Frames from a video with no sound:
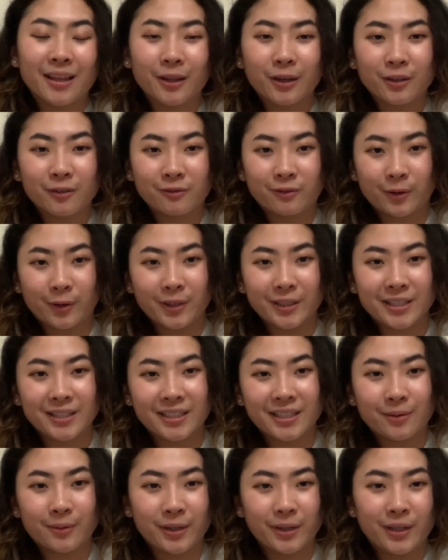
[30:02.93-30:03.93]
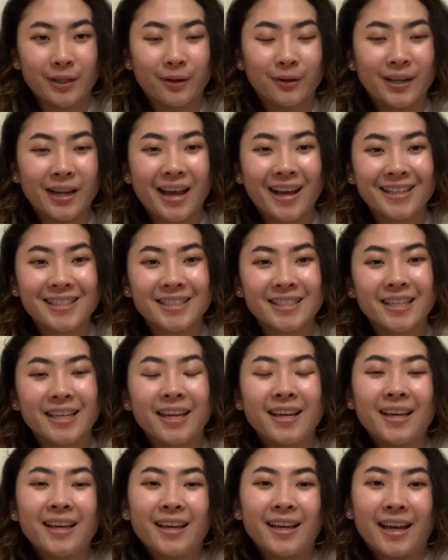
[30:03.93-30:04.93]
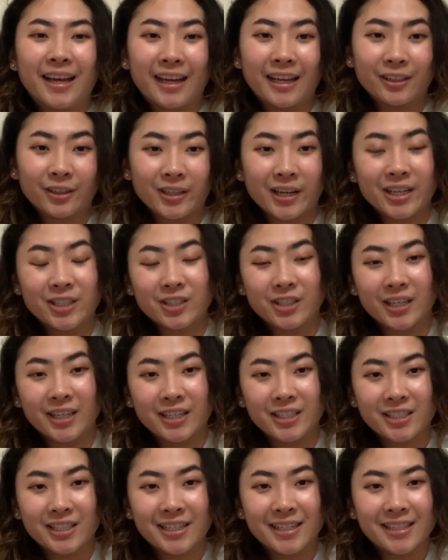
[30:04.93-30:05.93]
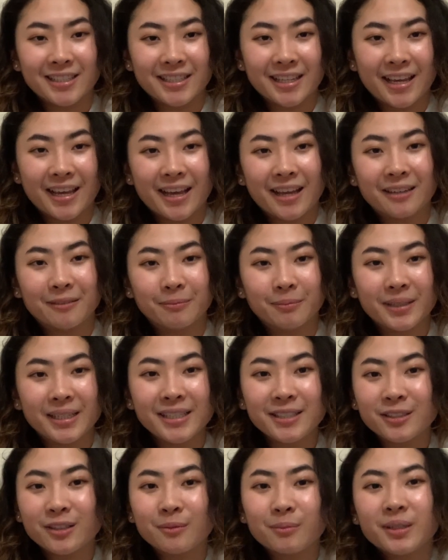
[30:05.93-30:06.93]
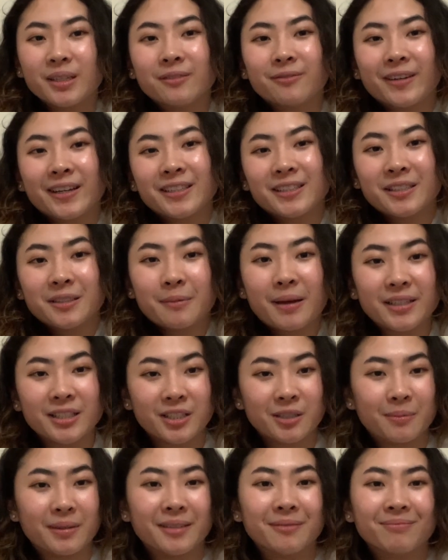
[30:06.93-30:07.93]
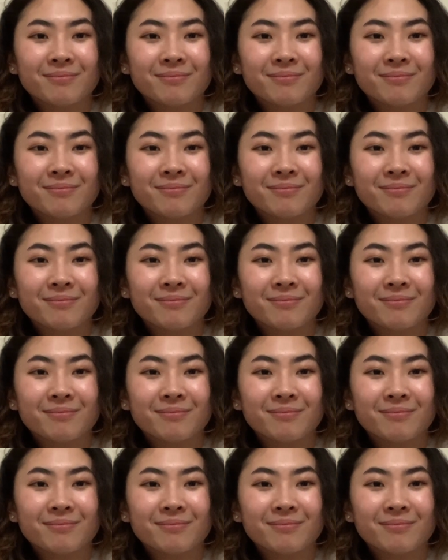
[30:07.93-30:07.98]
look forward to see where you go next. Again, congratulations, and please don't be afraid to message me.